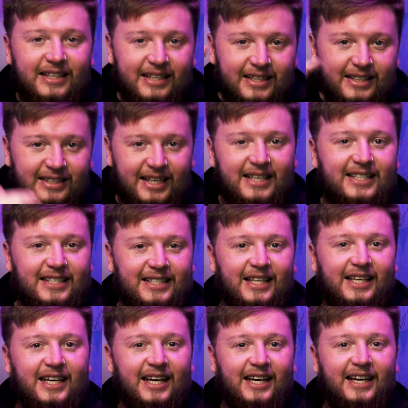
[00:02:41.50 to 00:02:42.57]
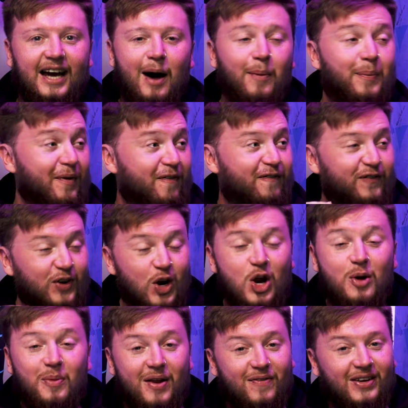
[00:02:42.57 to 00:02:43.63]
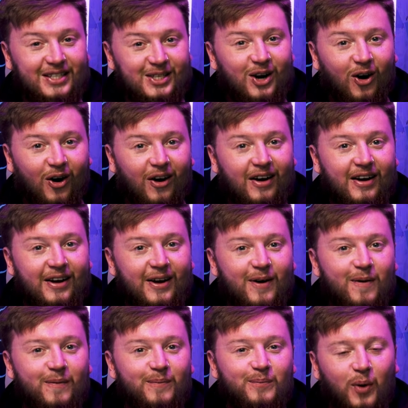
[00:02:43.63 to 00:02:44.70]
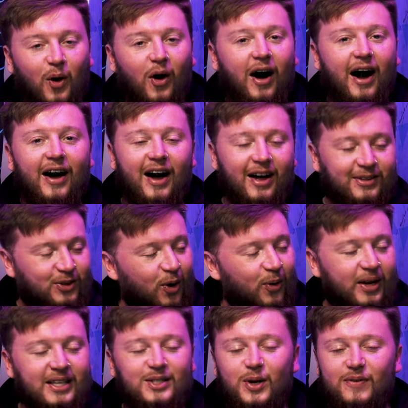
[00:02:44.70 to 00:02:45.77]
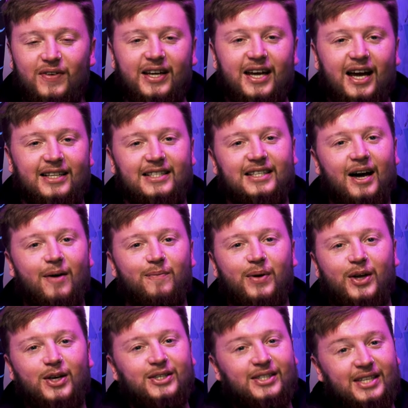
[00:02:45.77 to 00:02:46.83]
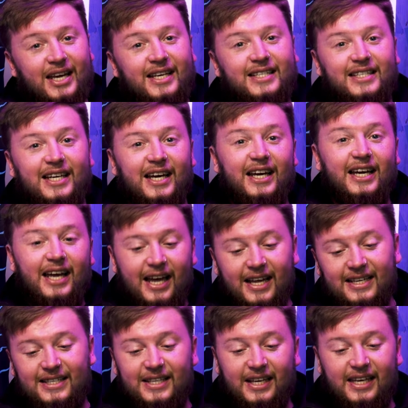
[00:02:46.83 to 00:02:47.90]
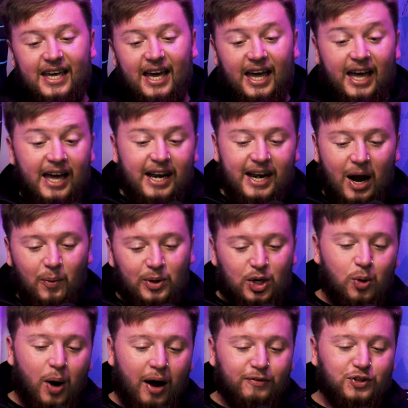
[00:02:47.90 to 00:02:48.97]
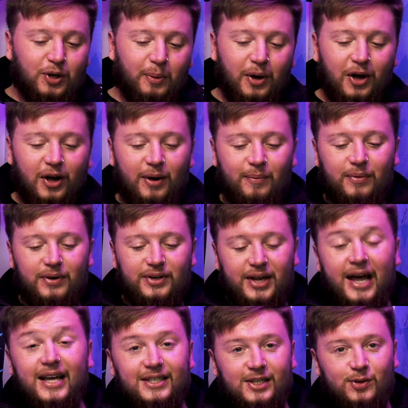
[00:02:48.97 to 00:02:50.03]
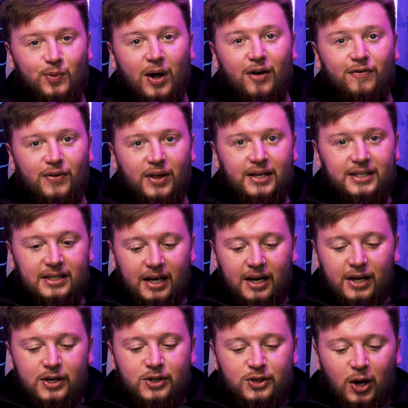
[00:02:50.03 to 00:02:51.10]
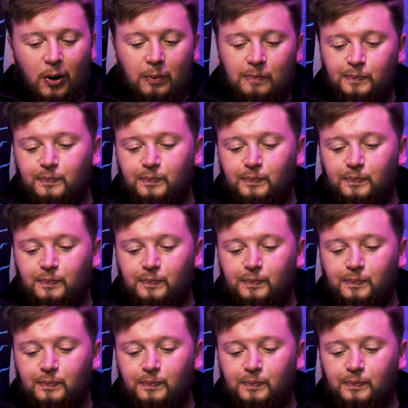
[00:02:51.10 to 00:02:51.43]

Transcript: this is the kit. I'd be fuming if it's not, but I don't need to even get to that because this is the kit. Now, we do have some dates as well for this. So